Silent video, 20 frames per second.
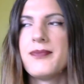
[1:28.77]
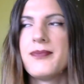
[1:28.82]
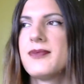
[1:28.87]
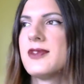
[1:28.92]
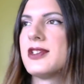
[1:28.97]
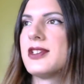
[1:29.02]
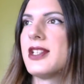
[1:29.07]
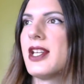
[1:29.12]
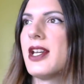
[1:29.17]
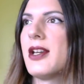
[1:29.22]

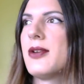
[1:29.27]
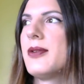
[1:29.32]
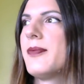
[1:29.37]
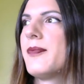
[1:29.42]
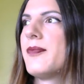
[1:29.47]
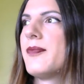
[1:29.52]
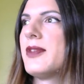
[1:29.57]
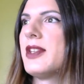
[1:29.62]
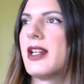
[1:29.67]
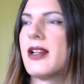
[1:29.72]
So,
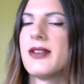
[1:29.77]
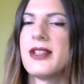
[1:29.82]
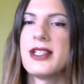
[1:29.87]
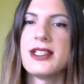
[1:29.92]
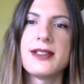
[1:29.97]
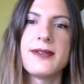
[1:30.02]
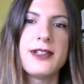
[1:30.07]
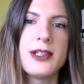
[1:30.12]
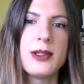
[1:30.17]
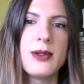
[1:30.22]
there's
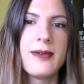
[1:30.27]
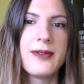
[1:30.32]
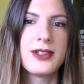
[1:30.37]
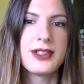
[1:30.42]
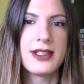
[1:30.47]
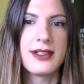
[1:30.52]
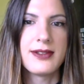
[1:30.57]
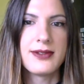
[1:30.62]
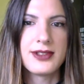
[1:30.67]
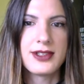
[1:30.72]
a few of us
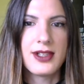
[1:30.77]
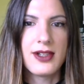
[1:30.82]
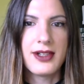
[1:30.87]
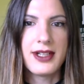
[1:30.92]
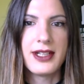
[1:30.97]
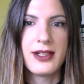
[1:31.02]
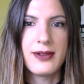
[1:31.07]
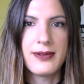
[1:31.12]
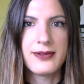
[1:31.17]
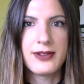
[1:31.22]
that have
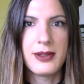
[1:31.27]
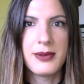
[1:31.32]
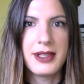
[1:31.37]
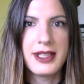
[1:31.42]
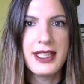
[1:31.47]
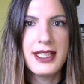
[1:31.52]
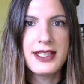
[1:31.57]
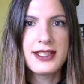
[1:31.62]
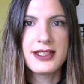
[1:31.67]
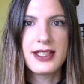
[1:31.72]
started off doing
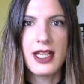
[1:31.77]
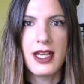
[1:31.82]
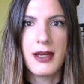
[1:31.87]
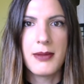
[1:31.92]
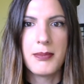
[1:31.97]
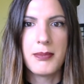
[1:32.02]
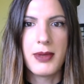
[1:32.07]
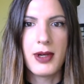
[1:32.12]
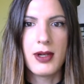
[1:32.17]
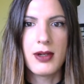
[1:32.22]
this,
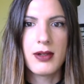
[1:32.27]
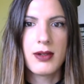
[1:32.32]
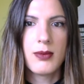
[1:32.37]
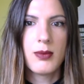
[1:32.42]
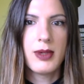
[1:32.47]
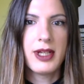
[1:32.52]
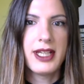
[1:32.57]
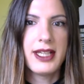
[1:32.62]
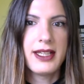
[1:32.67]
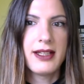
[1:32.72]
but
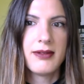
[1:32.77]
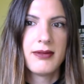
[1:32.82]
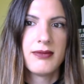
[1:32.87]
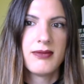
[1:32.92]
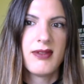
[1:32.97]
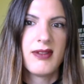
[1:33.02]
we're